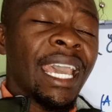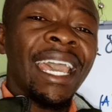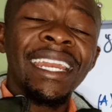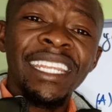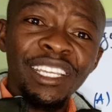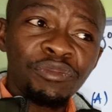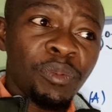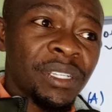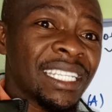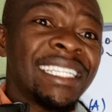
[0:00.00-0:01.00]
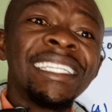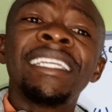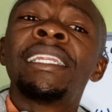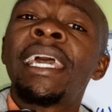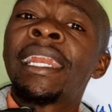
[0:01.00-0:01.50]
And guess what? It
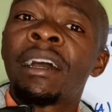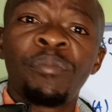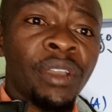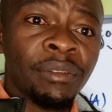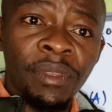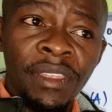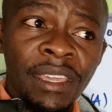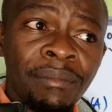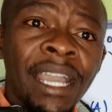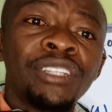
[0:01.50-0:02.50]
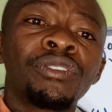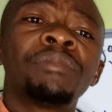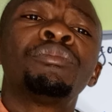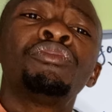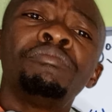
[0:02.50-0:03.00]
didn't end up well with him. I told
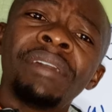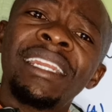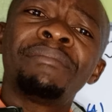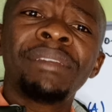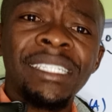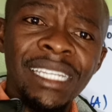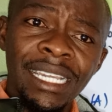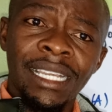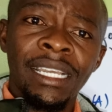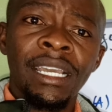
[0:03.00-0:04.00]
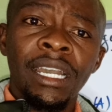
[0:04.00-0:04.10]
him, you made a mistake.